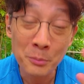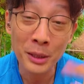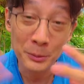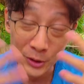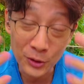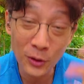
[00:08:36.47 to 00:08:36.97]

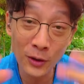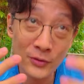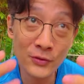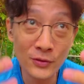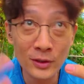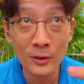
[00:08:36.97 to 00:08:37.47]
But
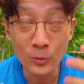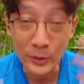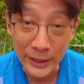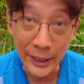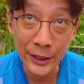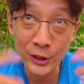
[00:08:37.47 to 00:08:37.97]
because
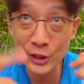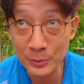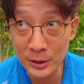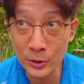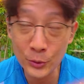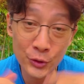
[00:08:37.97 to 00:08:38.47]
we
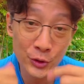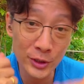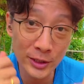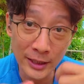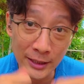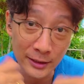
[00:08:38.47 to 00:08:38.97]
age,
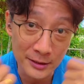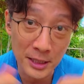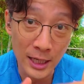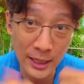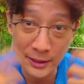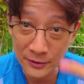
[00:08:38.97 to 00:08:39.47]
pollution and the
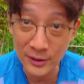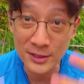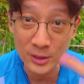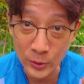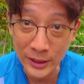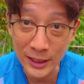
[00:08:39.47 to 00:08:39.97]
diet and
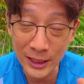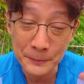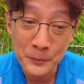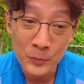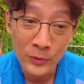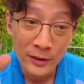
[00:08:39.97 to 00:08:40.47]
things that we
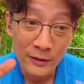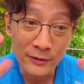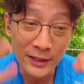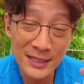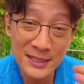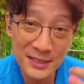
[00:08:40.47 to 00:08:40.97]
eat,
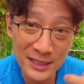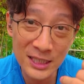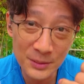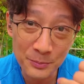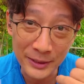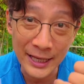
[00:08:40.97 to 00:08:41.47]
these
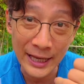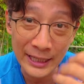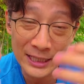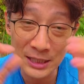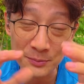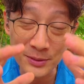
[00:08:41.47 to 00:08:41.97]
six
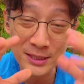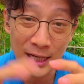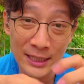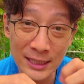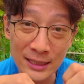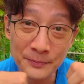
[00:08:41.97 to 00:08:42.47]
mechanisms
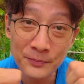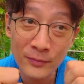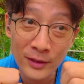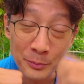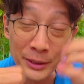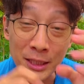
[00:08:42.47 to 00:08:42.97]
kind of
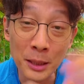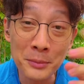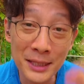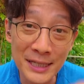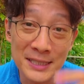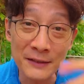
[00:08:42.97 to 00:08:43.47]

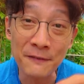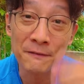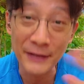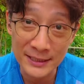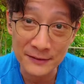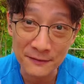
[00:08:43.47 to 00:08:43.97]
become less
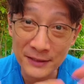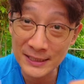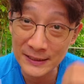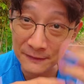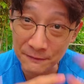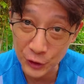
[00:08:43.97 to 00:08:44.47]
effective,
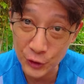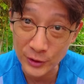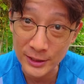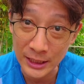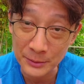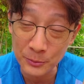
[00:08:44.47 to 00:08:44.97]
less
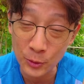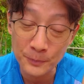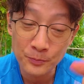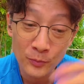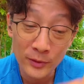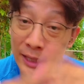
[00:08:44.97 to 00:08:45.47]
efficient
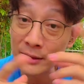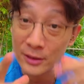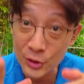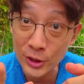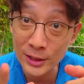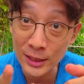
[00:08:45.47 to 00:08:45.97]
anymore at
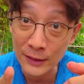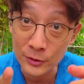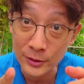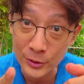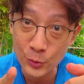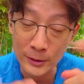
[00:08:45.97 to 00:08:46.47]
the gene
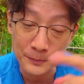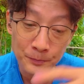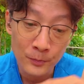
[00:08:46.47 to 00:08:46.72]
level as well.